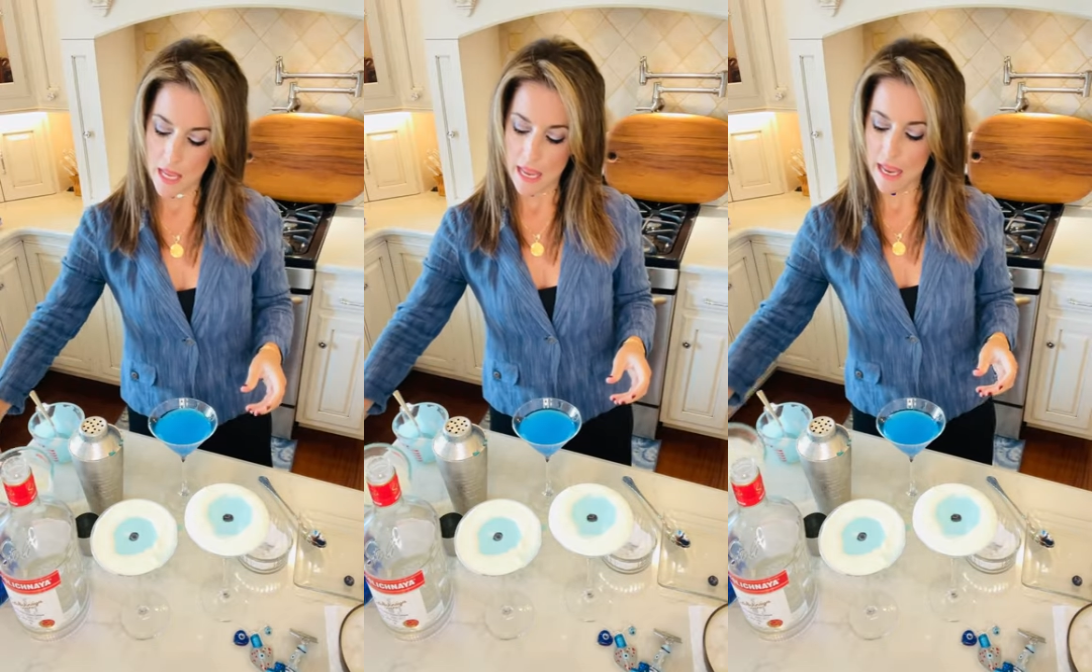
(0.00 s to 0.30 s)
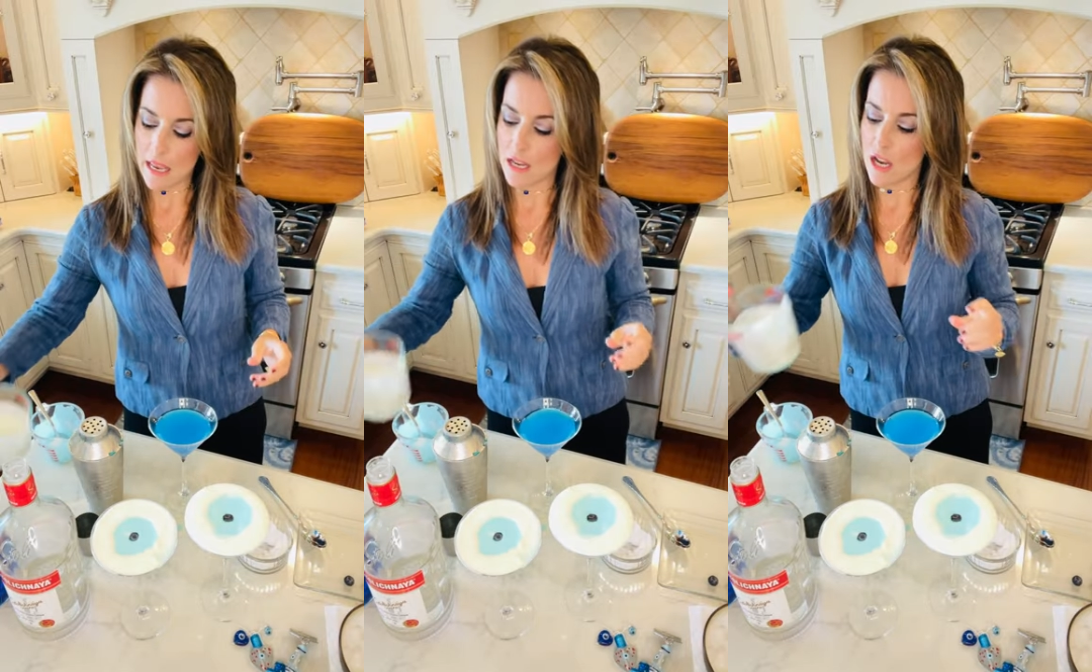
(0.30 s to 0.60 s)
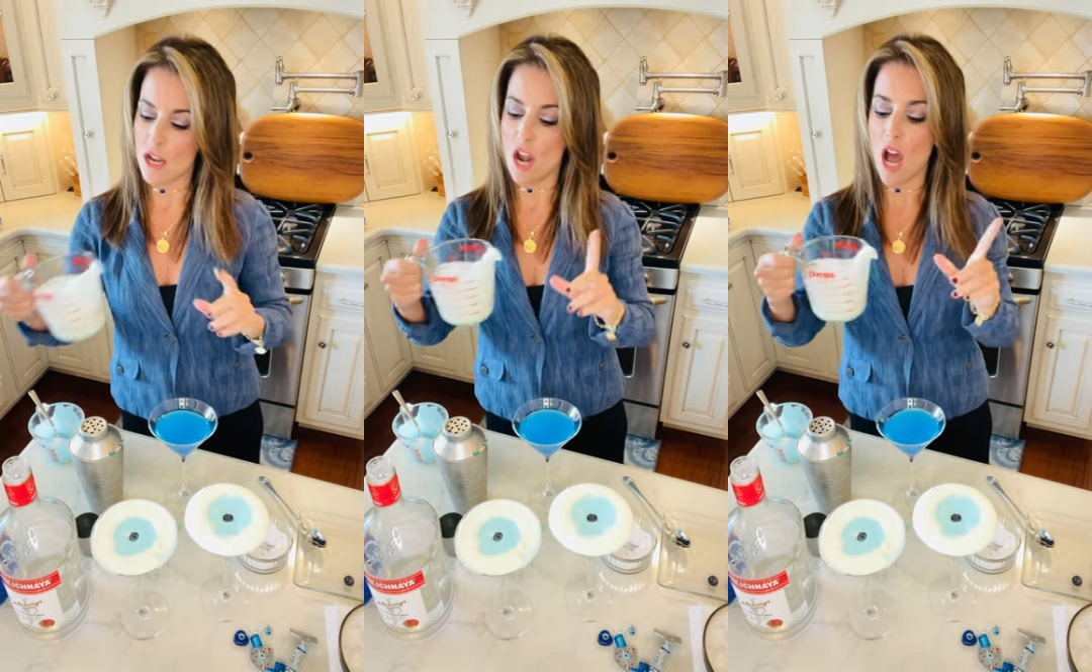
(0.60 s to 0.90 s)
and
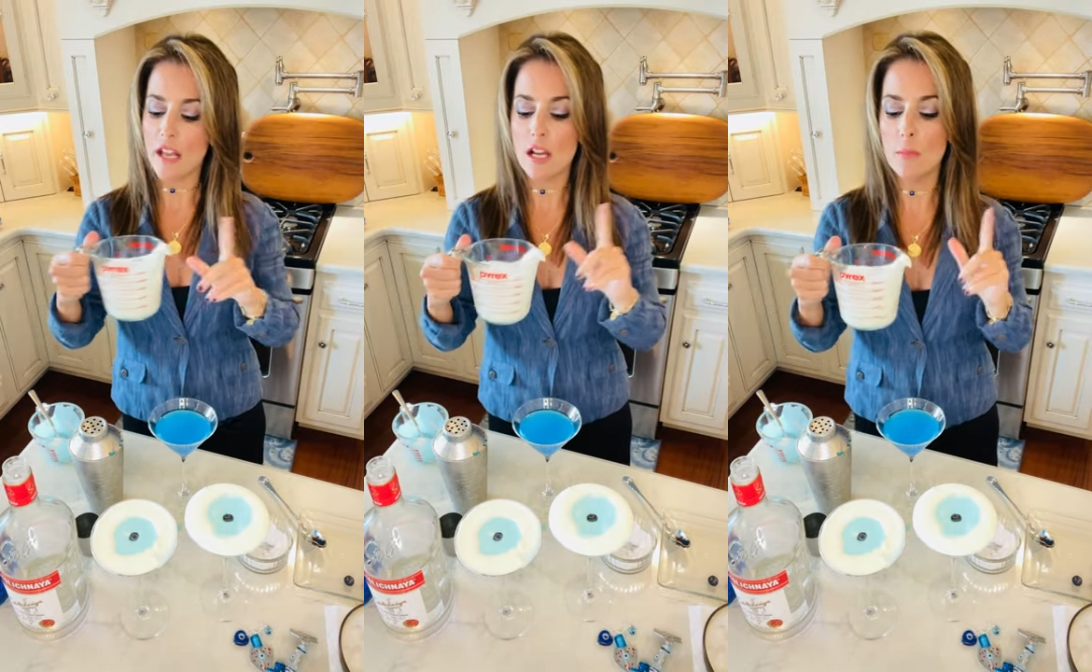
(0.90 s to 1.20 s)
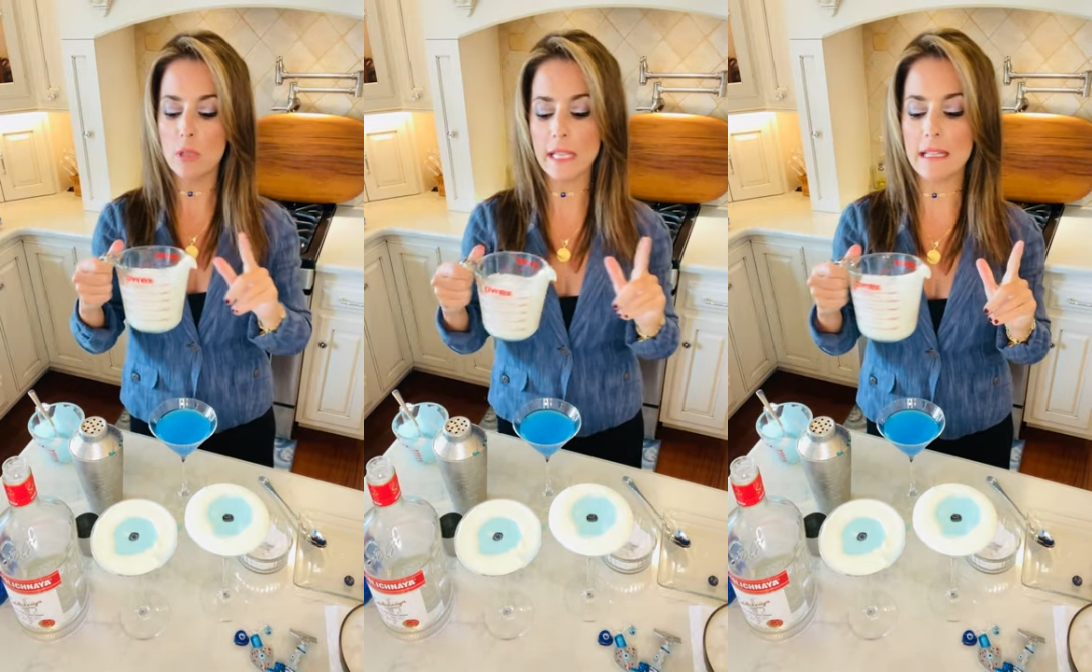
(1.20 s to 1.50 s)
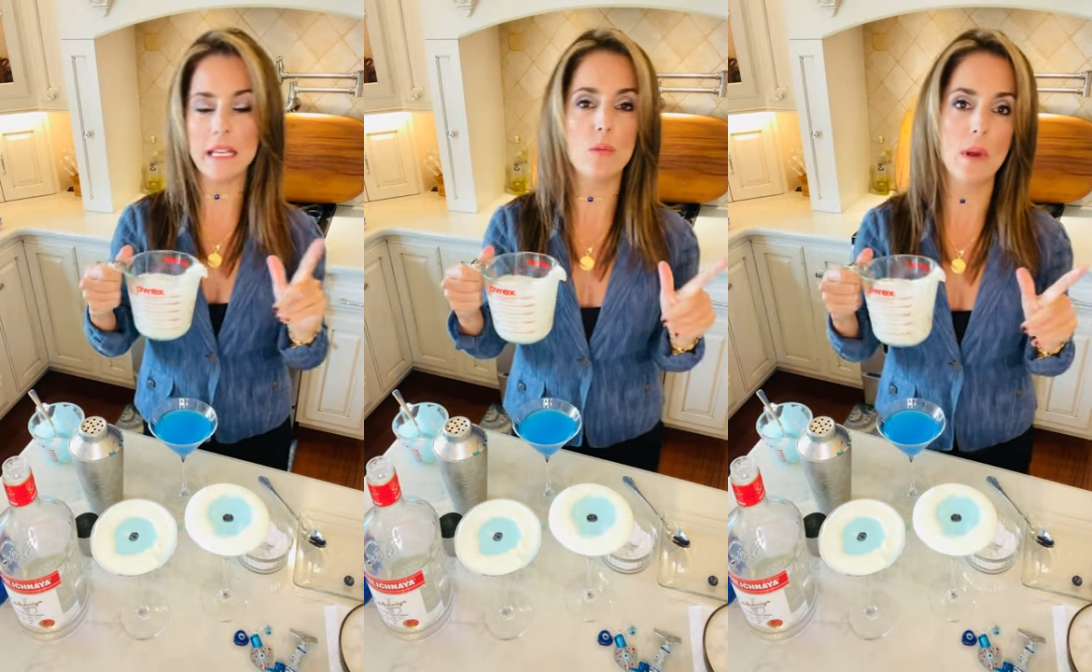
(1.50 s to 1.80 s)
not
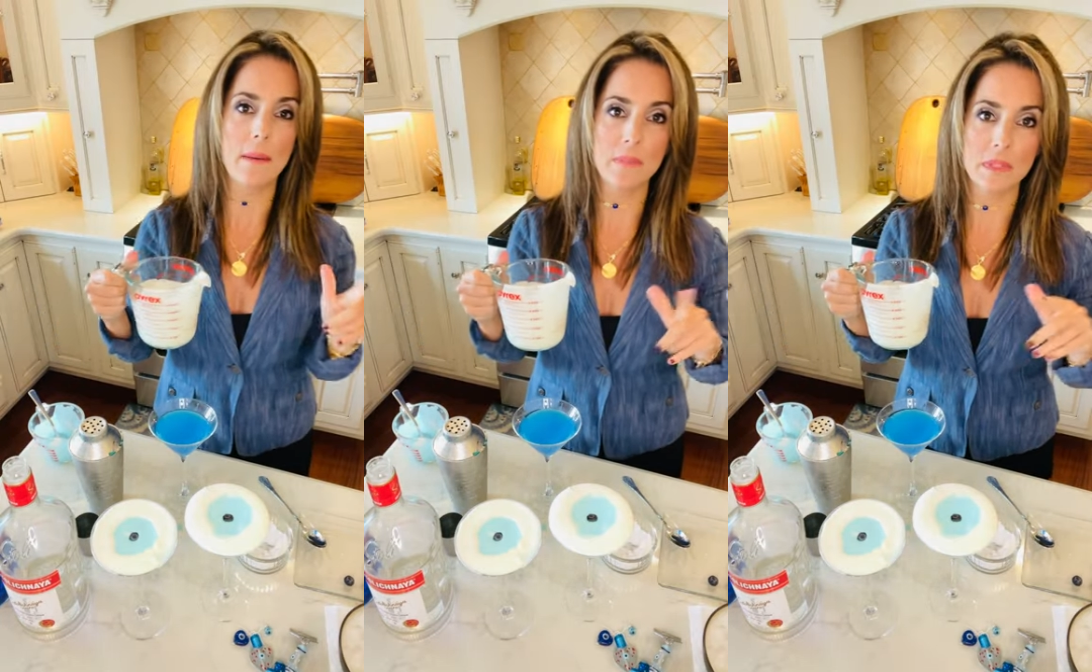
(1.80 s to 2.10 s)
completely whipped,